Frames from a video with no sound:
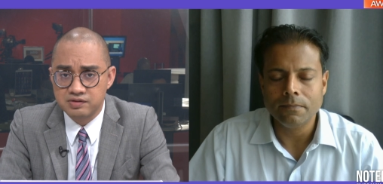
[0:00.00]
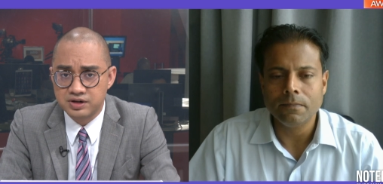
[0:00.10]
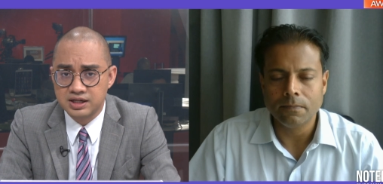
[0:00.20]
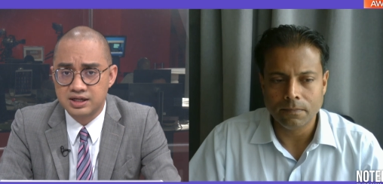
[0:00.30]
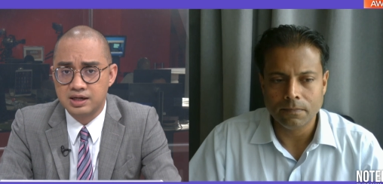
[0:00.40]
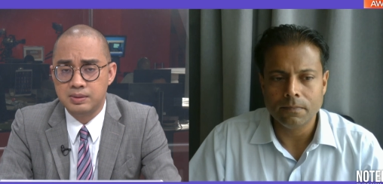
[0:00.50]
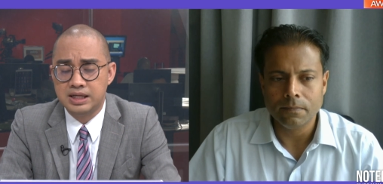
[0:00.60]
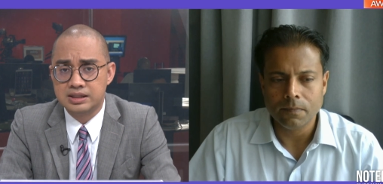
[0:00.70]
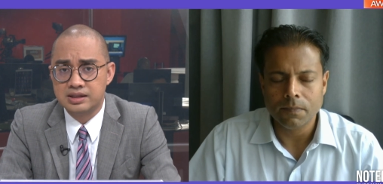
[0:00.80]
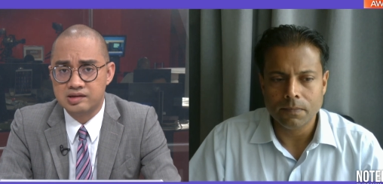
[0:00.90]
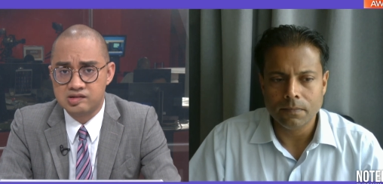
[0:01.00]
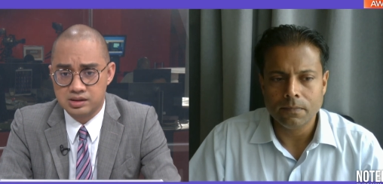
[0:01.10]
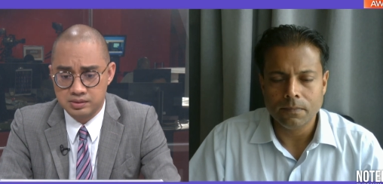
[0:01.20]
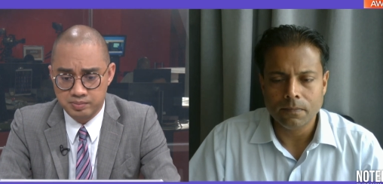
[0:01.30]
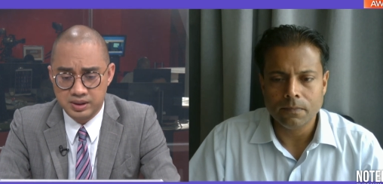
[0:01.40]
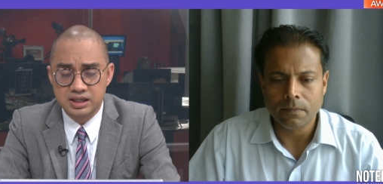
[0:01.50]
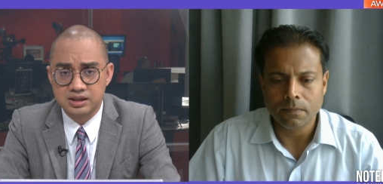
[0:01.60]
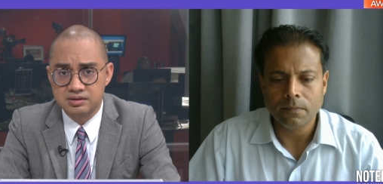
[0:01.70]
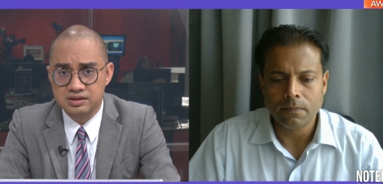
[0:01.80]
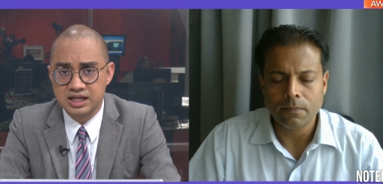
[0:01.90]
Speaker 1: the infra can come later. That's the
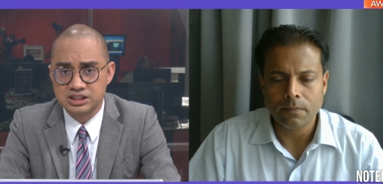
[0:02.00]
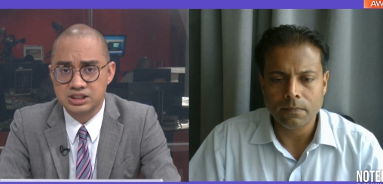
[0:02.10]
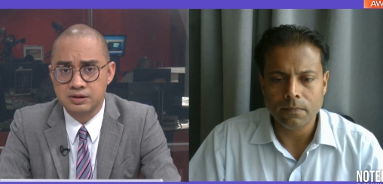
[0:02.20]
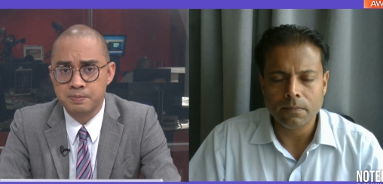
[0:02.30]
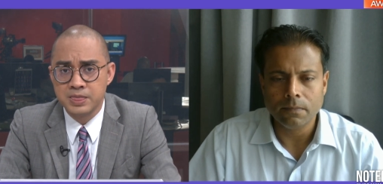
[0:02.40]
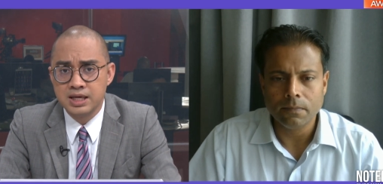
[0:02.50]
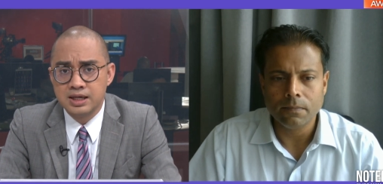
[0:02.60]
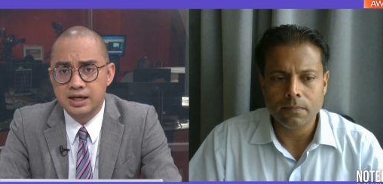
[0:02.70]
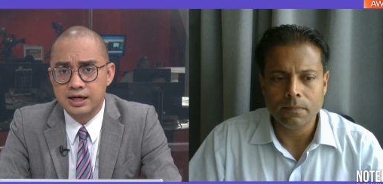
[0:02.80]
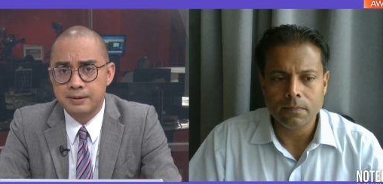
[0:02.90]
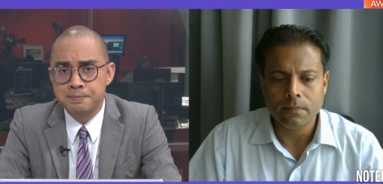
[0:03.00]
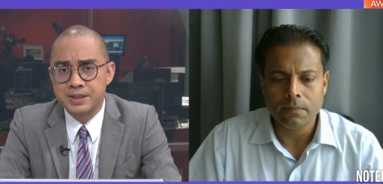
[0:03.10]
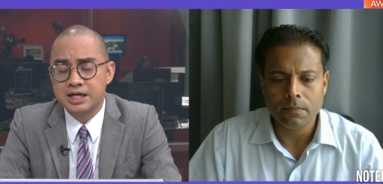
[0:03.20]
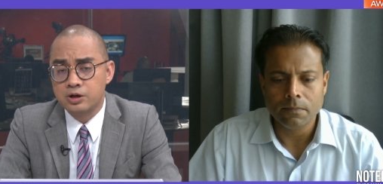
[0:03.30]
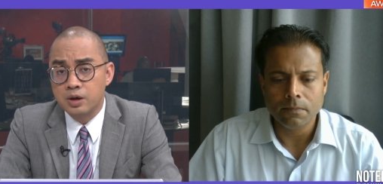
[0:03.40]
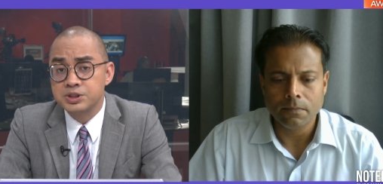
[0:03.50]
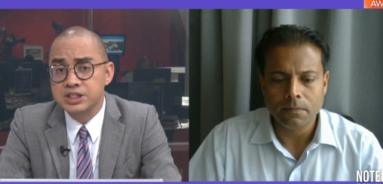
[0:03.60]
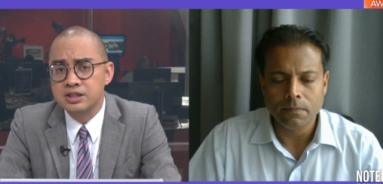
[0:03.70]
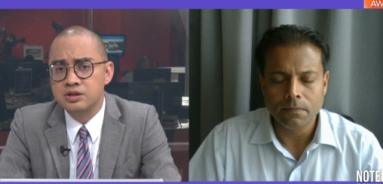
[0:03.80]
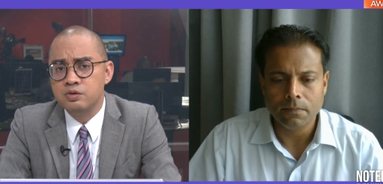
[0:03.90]
market reaction. Um,
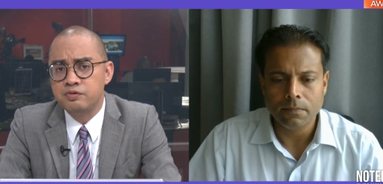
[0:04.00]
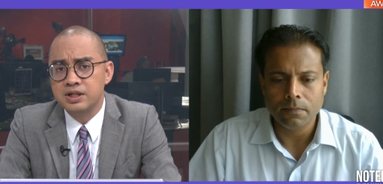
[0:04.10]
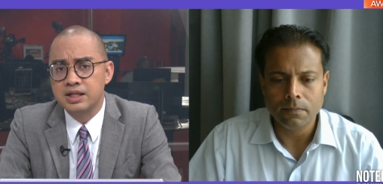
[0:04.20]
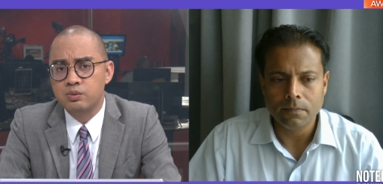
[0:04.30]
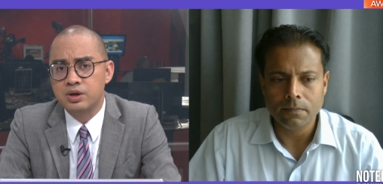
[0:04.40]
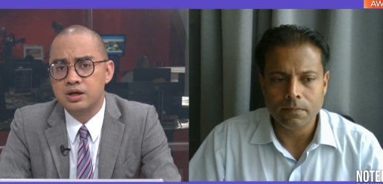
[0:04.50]
adoption, do you feel that we're